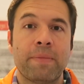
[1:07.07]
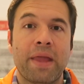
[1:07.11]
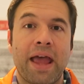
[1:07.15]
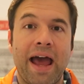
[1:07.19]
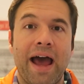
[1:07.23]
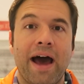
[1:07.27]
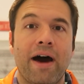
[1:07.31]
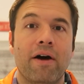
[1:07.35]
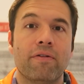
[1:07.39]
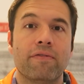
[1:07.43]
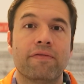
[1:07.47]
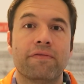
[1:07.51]

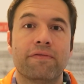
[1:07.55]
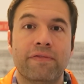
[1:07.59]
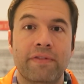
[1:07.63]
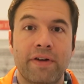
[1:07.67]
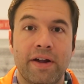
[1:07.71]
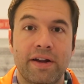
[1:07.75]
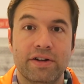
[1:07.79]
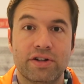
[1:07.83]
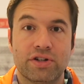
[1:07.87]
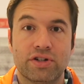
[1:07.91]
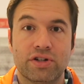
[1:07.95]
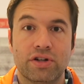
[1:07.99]
How
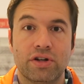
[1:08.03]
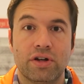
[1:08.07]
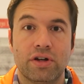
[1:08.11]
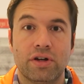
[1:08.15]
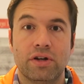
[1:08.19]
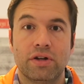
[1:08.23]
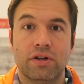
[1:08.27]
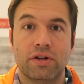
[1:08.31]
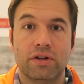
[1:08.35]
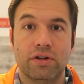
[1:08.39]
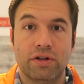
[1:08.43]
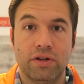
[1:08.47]
French
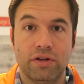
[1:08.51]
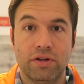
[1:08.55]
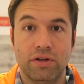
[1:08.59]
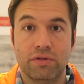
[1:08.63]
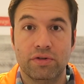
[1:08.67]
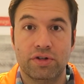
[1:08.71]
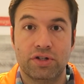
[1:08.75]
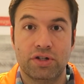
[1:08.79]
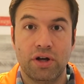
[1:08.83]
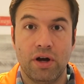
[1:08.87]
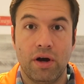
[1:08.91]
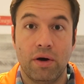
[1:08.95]
do
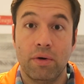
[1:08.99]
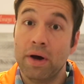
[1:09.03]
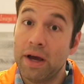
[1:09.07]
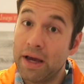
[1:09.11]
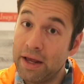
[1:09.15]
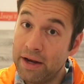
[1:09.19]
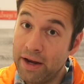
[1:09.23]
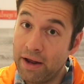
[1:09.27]
you show?